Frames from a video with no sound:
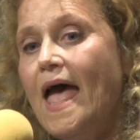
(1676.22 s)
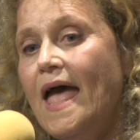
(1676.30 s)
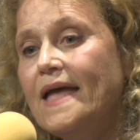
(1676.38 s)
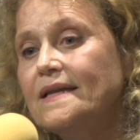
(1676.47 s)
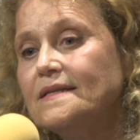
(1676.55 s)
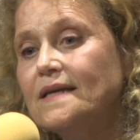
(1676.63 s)

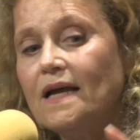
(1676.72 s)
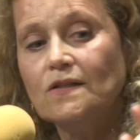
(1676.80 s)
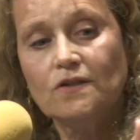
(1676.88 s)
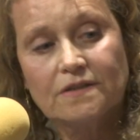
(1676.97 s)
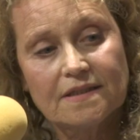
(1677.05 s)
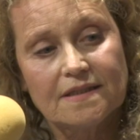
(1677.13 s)
And
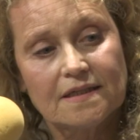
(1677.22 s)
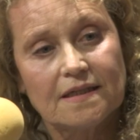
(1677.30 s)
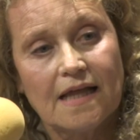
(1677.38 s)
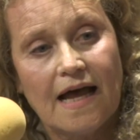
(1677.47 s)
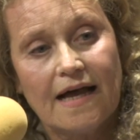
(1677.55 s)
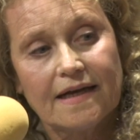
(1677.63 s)
I looked at the
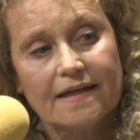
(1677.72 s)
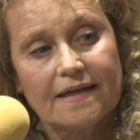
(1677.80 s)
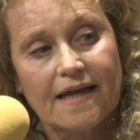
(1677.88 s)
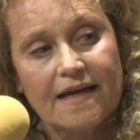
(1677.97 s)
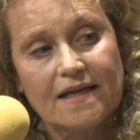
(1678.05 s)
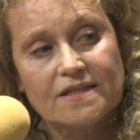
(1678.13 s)
clock,
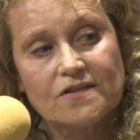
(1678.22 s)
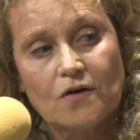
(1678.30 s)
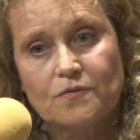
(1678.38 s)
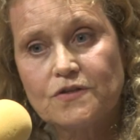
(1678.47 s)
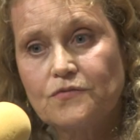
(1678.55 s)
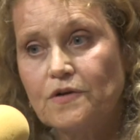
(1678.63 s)
and I
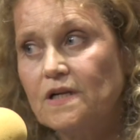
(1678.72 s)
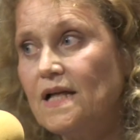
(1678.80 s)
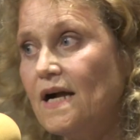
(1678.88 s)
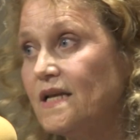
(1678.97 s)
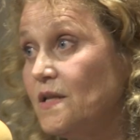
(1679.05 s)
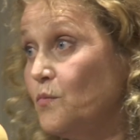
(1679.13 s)
saw it was three
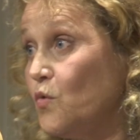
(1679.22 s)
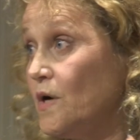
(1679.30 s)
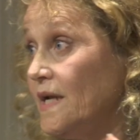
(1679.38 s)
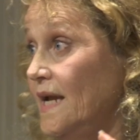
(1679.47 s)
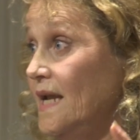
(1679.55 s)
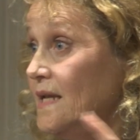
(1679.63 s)
o'clock in the
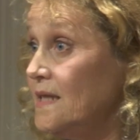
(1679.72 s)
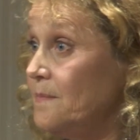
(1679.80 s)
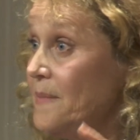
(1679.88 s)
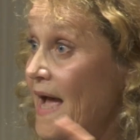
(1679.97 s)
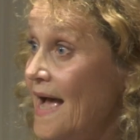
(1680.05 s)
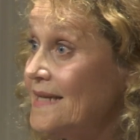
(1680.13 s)
morning. And in
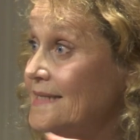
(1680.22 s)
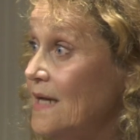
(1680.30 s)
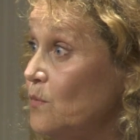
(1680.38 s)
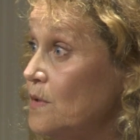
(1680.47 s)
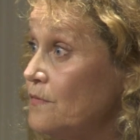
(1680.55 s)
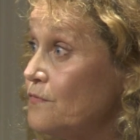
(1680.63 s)
the past,
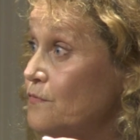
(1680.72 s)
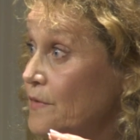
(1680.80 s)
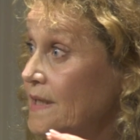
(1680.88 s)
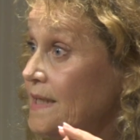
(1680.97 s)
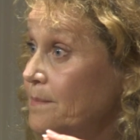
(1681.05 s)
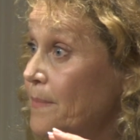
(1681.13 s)
that would have
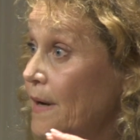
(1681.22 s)
really